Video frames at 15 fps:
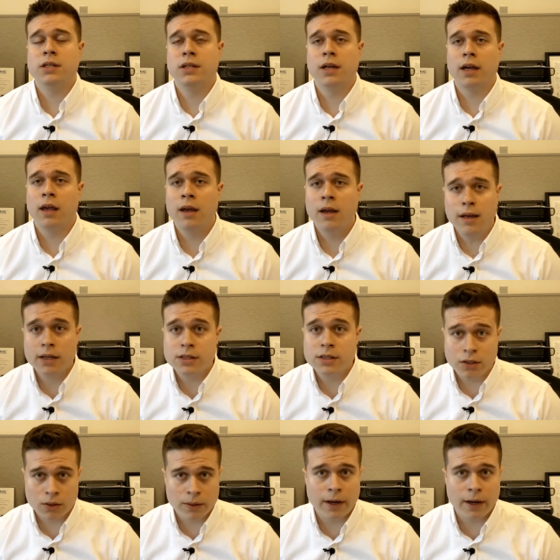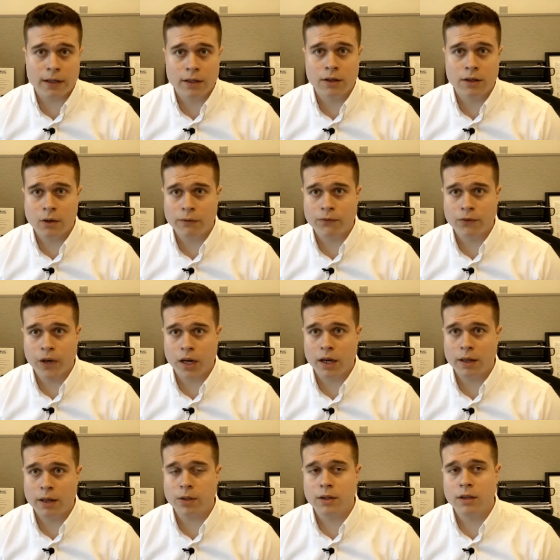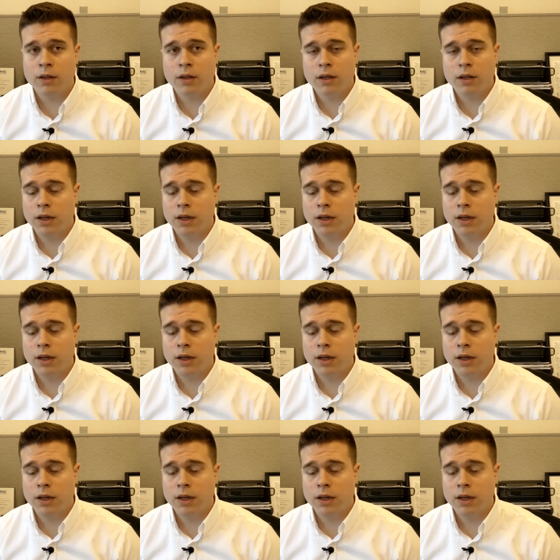saying, Nick, is it a good idea to go for a hybrid?